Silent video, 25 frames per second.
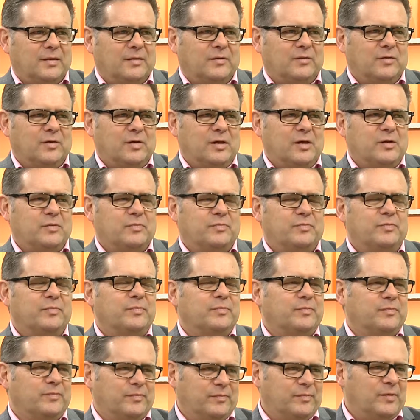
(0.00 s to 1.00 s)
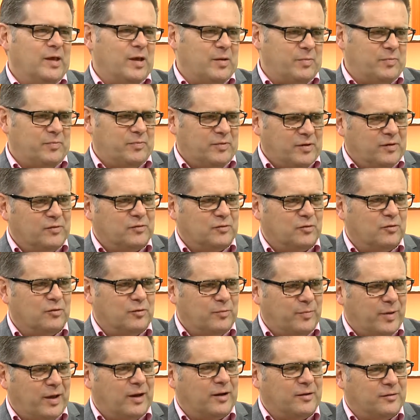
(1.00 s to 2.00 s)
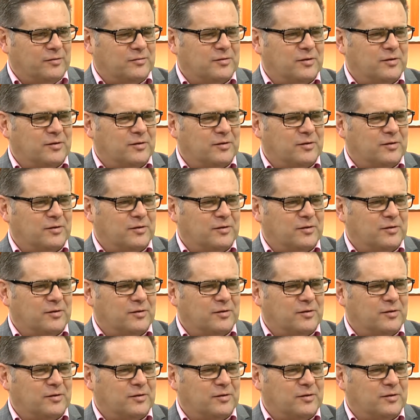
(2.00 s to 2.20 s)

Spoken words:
So that is good balance.